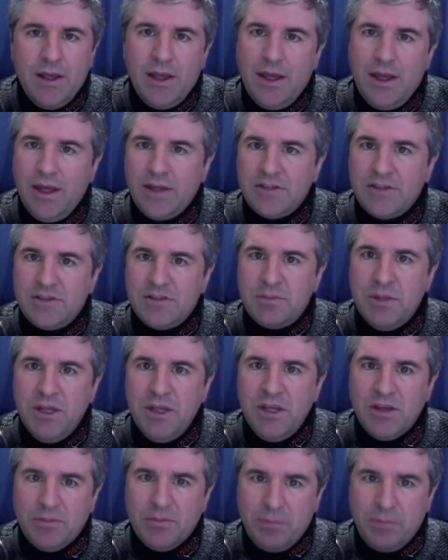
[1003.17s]
And
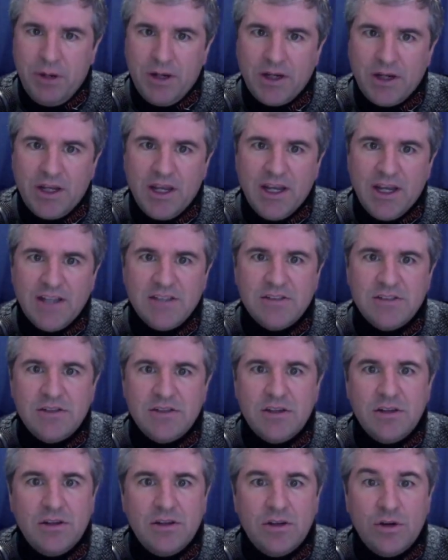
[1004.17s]
speaking of podcasts,
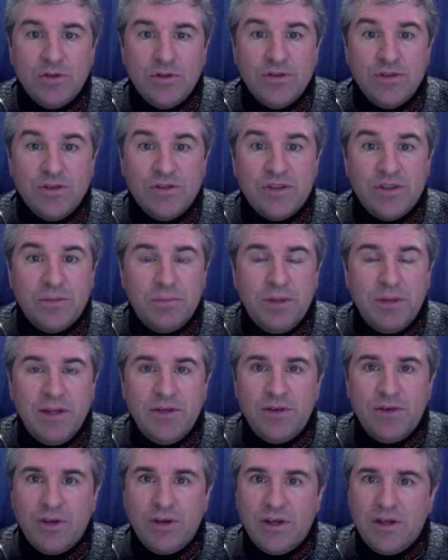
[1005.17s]
Kozo's
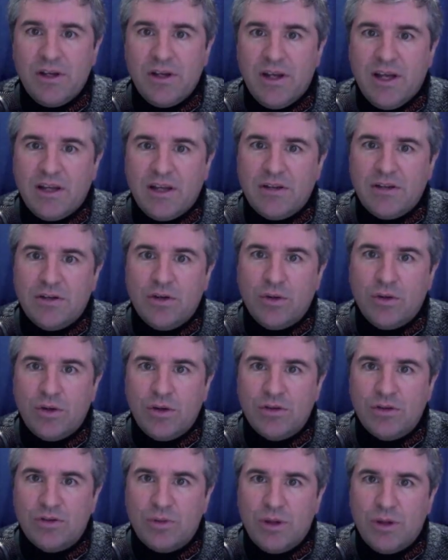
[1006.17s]
compatriot at
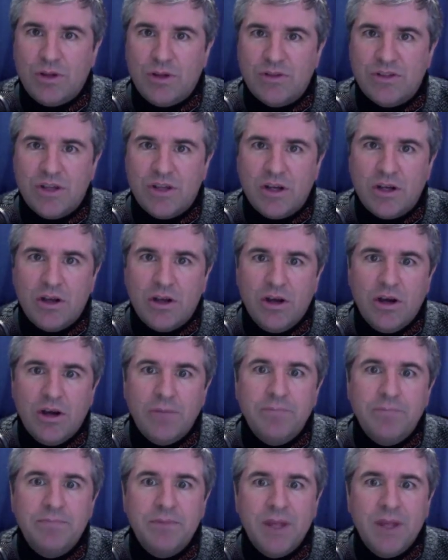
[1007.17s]

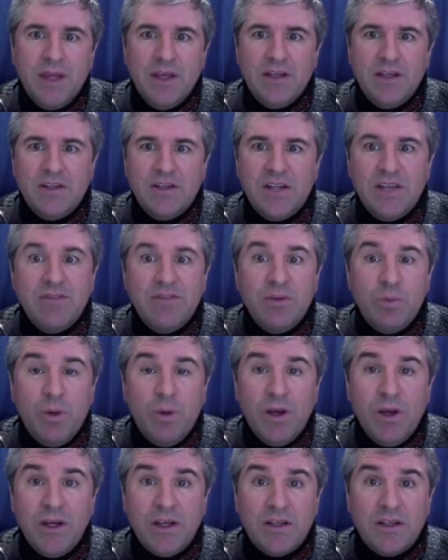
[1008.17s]
TokyoSwallows.com, David
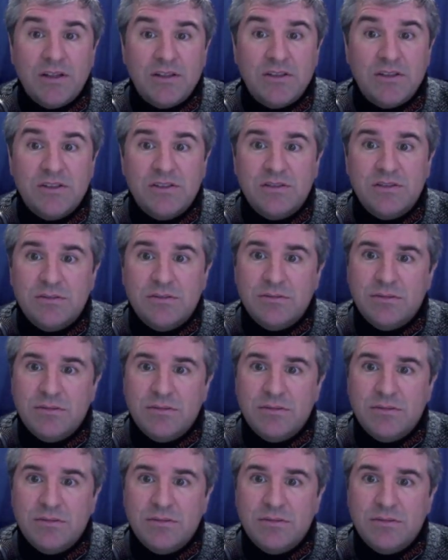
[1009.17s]
Watkins,